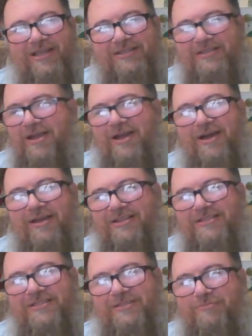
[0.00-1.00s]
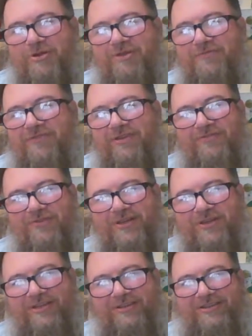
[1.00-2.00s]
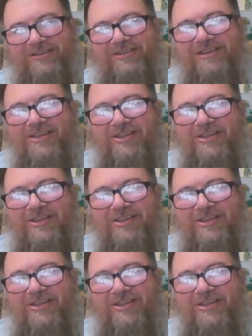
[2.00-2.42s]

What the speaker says: I was like, oh, this is perfect for you.